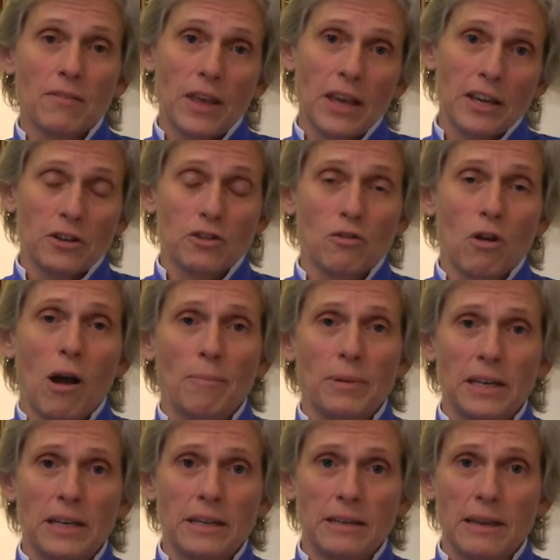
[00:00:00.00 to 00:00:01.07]
They can drop
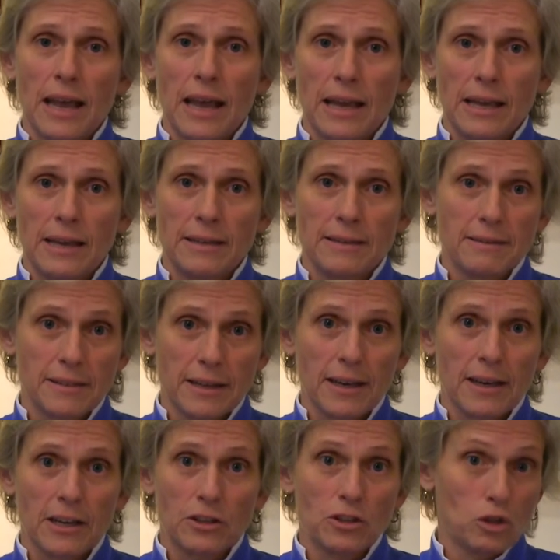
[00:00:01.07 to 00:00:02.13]
in
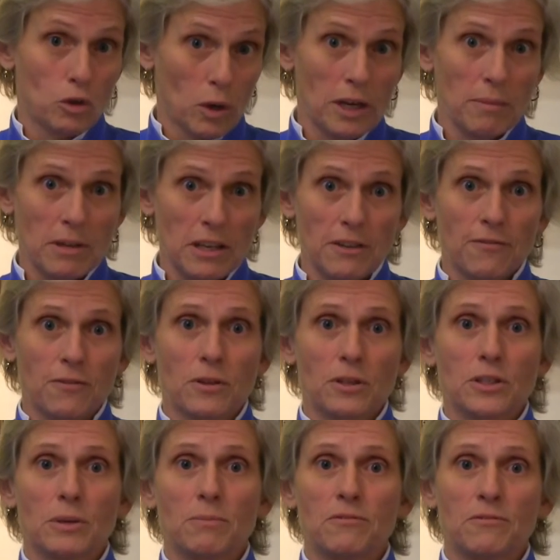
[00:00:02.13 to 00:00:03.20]
and join me for
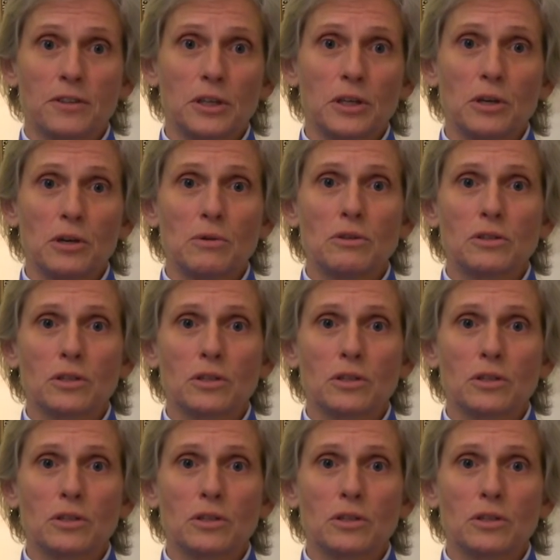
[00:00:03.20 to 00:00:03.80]
some food.